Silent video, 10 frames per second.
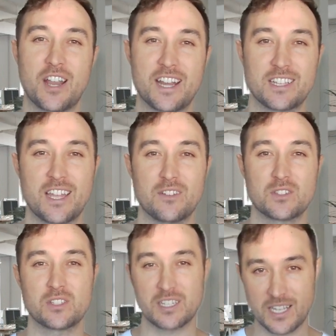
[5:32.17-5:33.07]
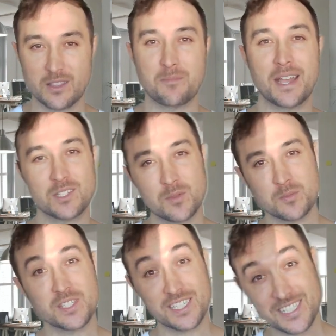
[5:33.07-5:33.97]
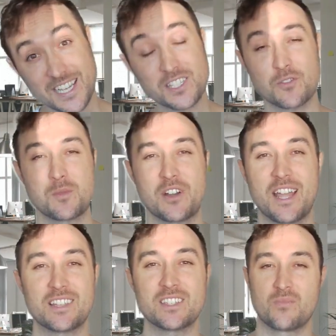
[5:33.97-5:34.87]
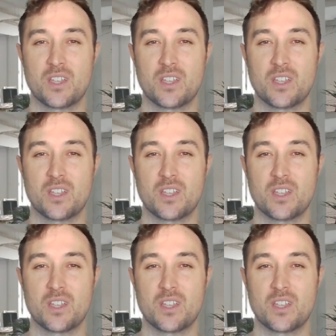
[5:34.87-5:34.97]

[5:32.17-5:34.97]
ad accounts to get the maximum success from your ads.